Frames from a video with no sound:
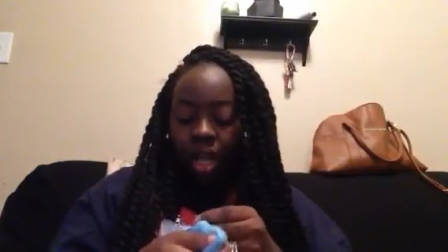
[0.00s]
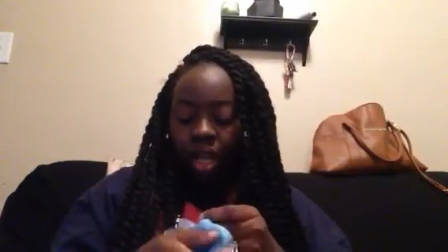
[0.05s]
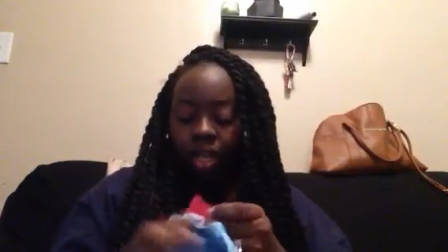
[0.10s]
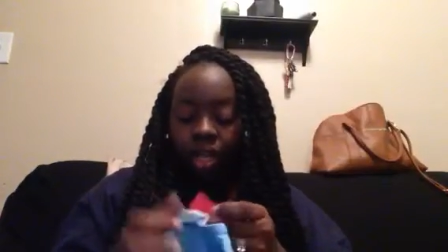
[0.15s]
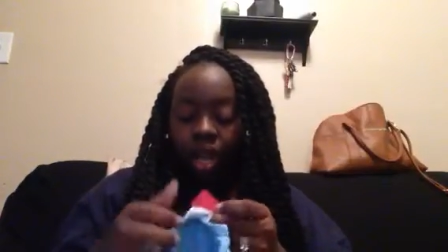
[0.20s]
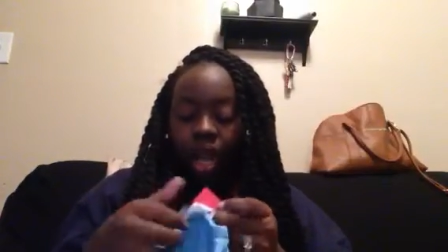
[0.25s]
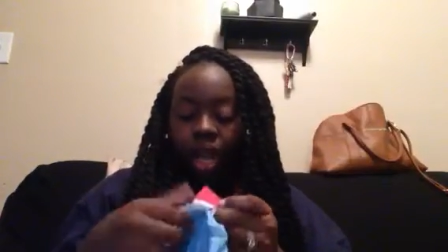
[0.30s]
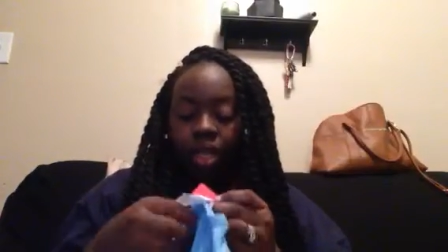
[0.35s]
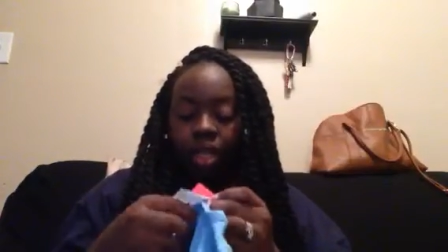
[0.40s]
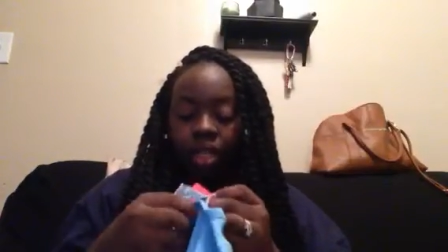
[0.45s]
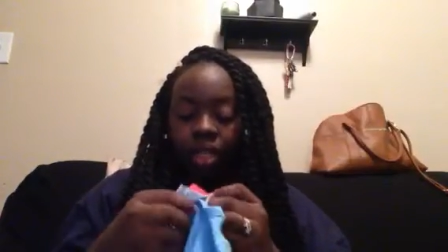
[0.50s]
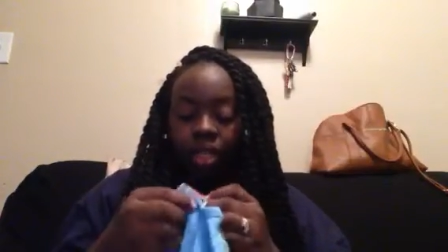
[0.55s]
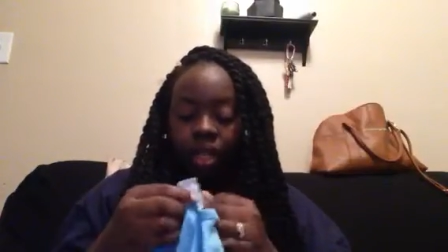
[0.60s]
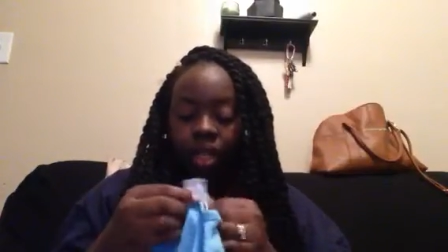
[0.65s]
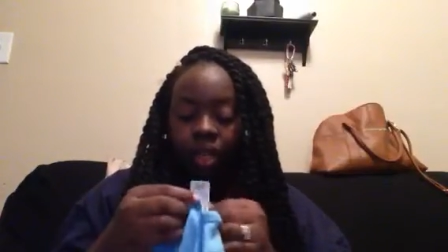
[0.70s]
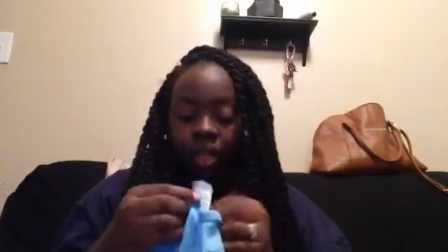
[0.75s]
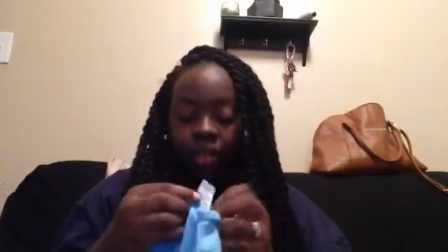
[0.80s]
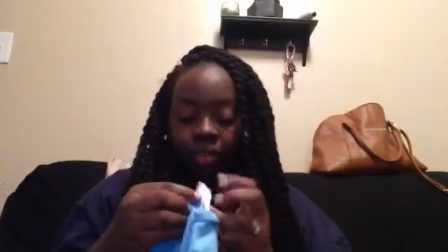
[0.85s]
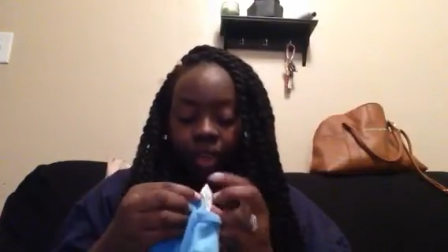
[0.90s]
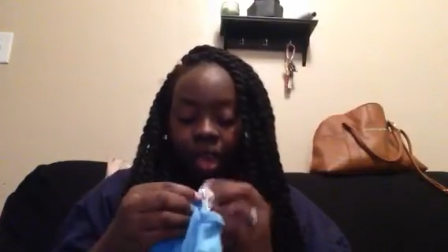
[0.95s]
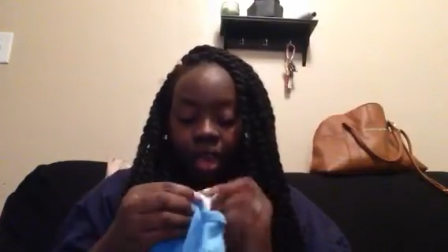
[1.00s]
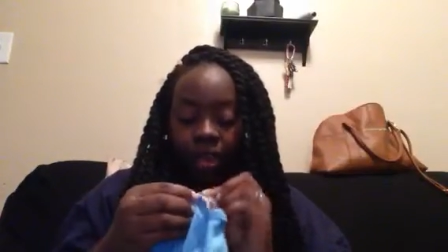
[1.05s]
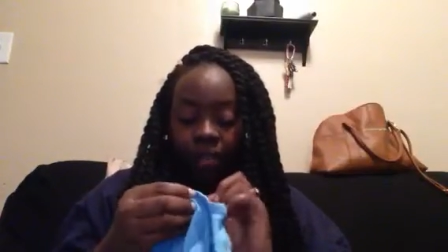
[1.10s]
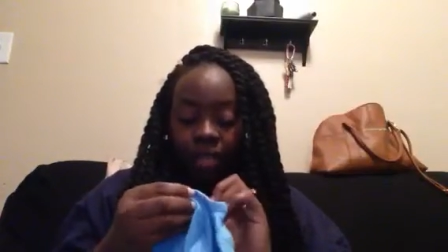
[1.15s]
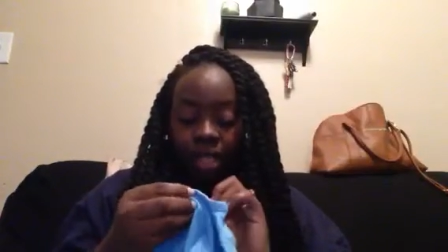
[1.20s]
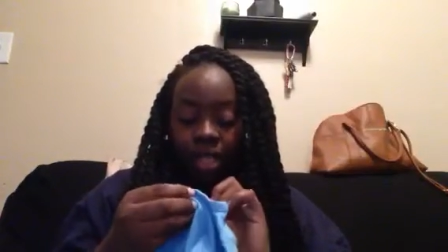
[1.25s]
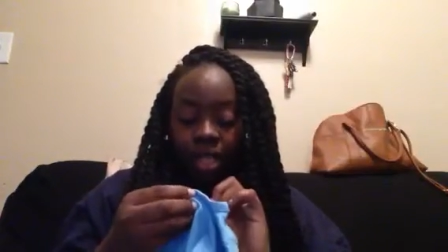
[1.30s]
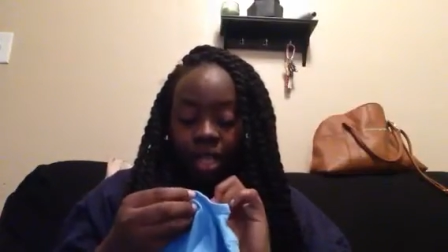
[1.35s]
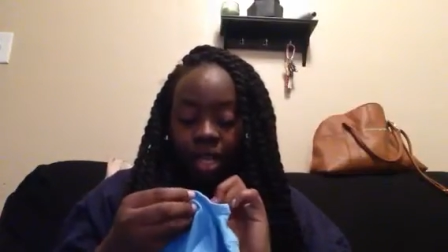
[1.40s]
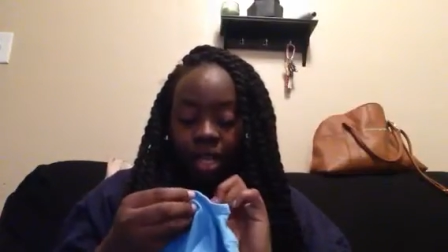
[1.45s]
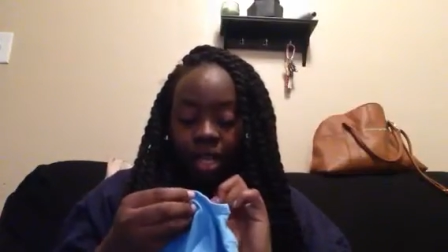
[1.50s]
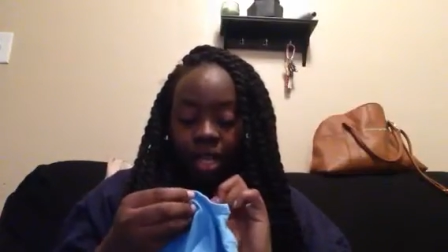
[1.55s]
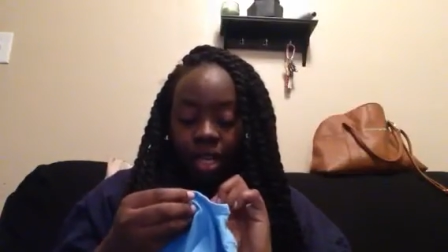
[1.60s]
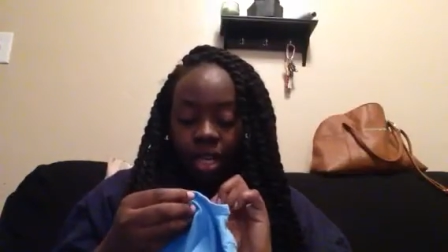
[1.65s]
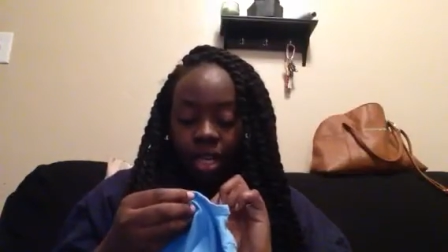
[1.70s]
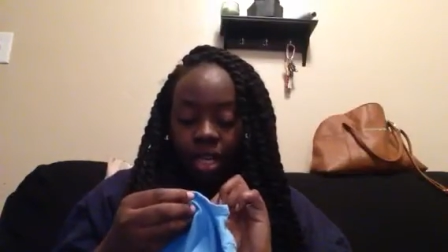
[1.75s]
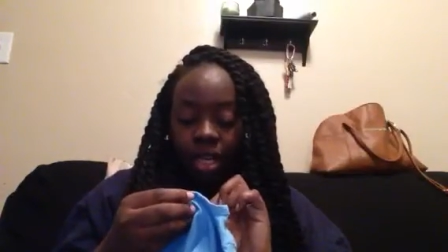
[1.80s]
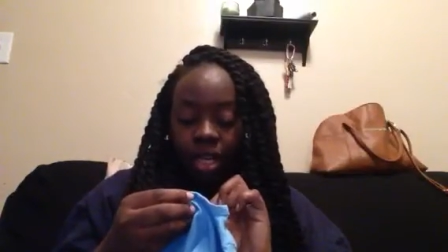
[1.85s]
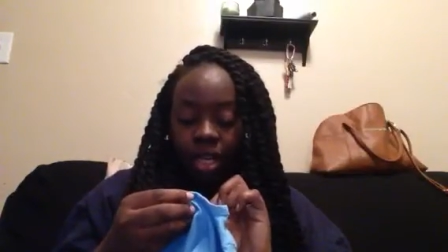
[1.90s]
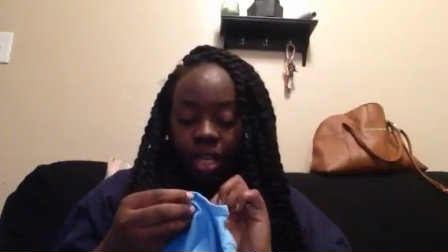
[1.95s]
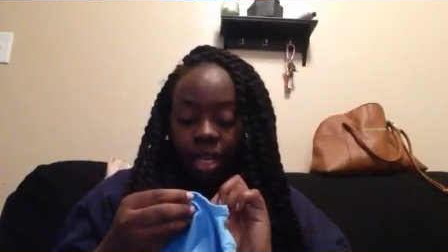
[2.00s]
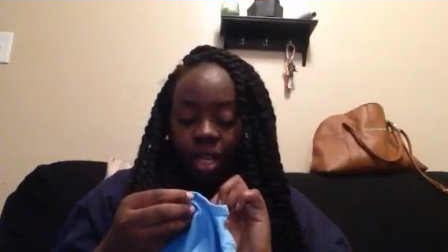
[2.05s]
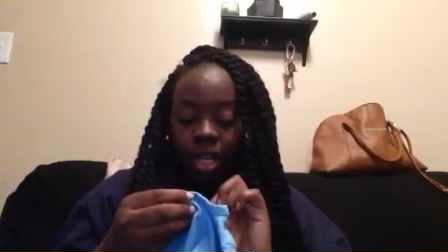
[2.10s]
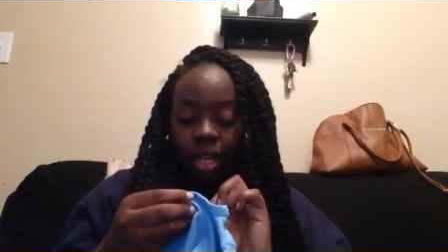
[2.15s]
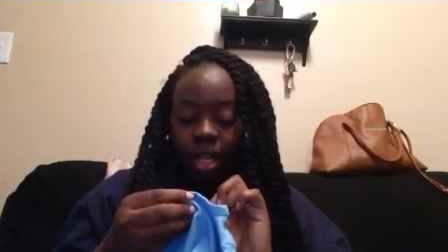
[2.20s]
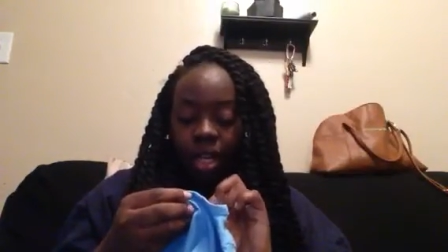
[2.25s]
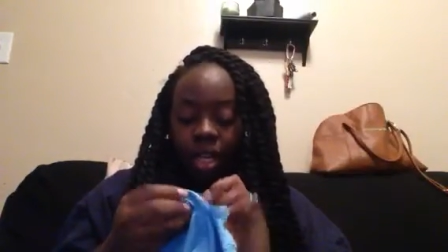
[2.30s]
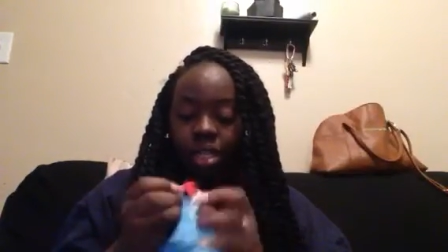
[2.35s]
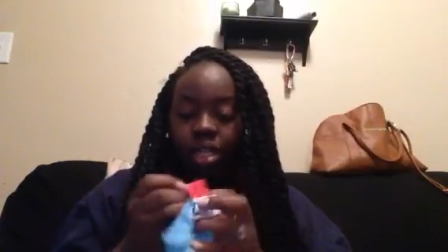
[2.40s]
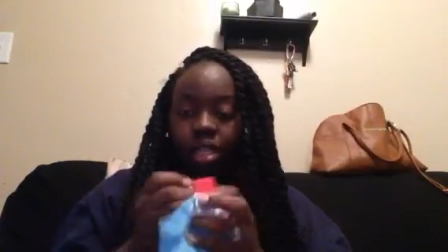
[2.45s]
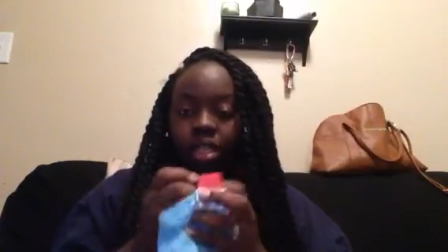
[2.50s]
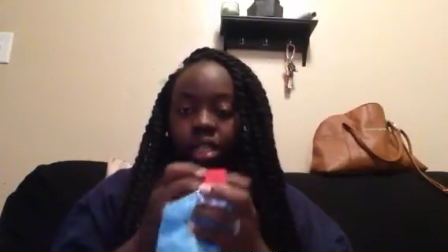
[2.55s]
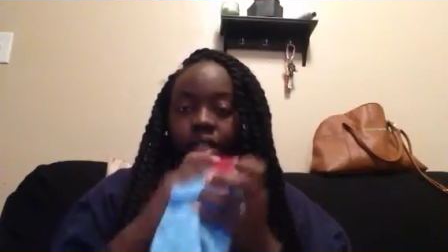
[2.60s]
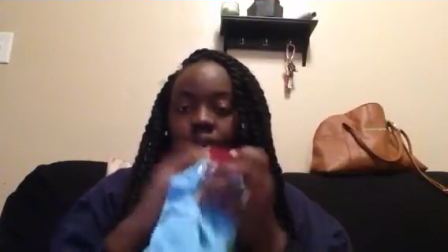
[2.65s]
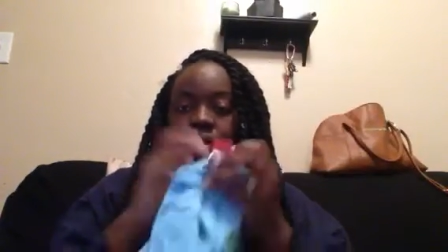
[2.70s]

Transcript: a dollar thirty-five cent, and it's a